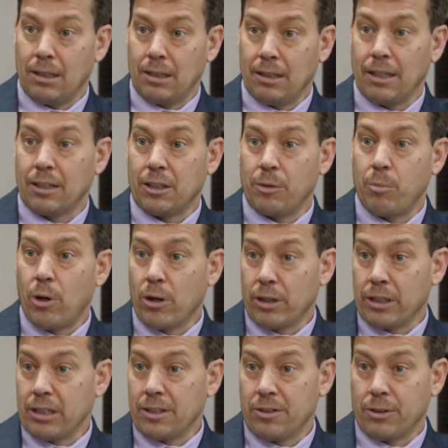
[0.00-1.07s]
elected
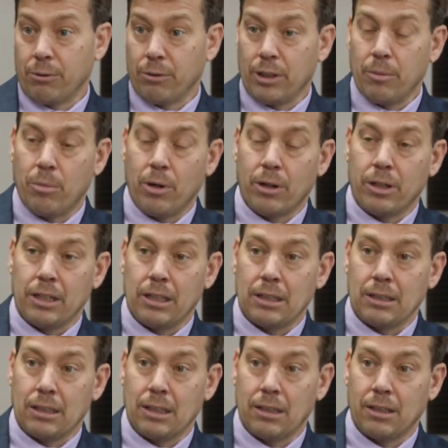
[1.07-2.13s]
parties, the Green Party
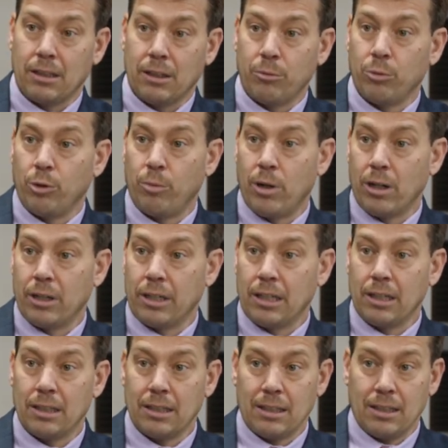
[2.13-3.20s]
and the Liberal
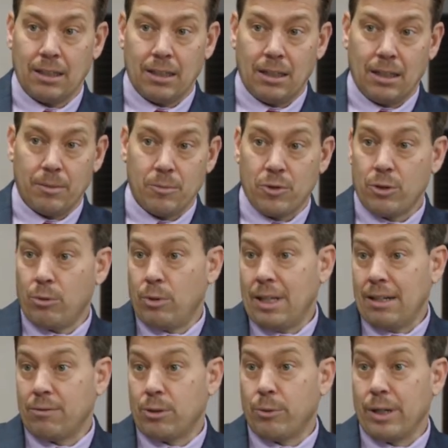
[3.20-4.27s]
Party. So we'll
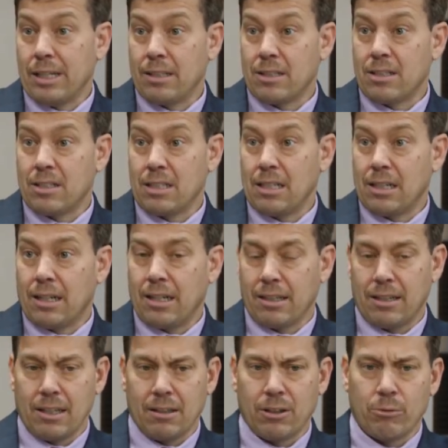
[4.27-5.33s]
have to wait and see. I
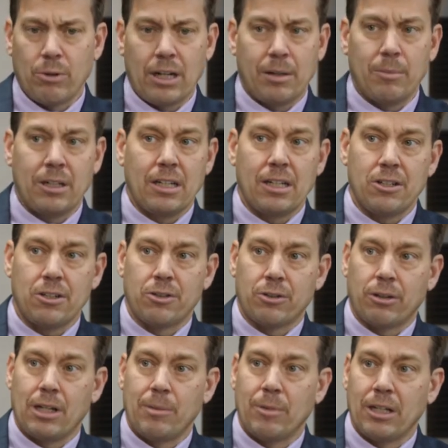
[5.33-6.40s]
think their recommendations
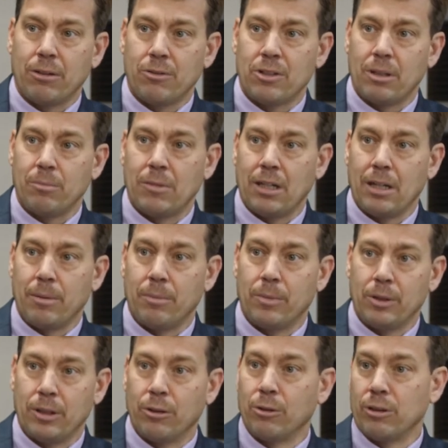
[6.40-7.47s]
are coming out sometime
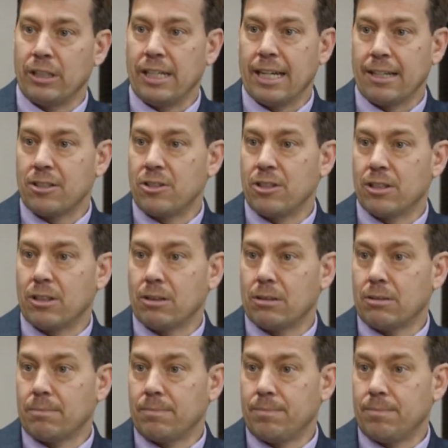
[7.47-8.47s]
in early next year.